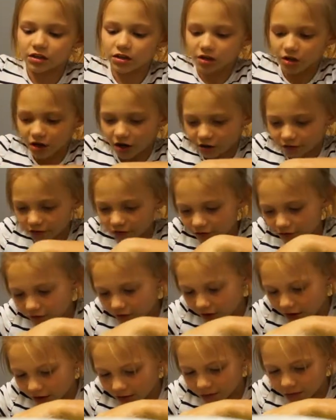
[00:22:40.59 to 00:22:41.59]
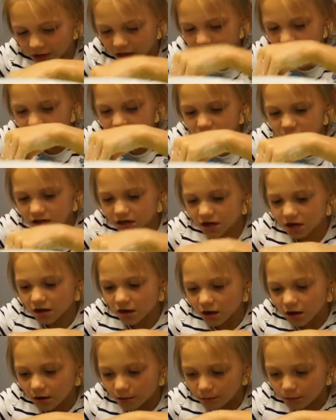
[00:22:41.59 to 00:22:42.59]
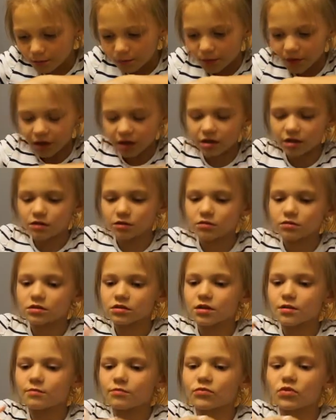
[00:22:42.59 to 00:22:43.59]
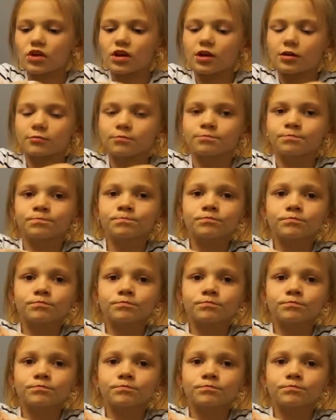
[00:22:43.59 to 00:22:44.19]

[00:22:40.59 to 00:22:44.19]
turn off in 5 minutes button or something,